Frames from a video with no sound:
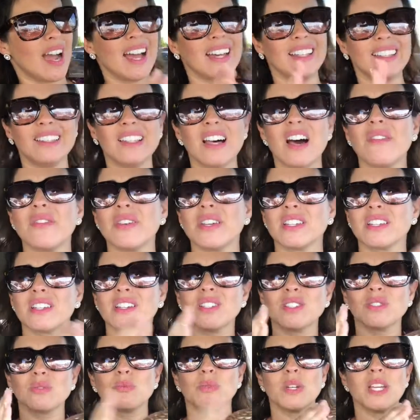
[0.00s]
I love it
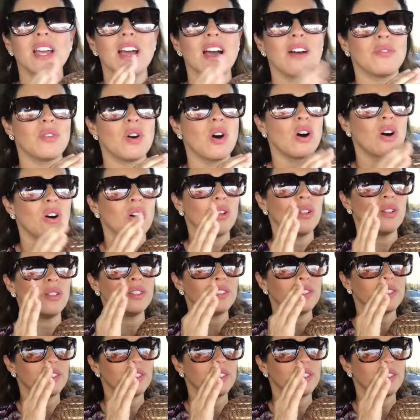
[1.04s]
because we have all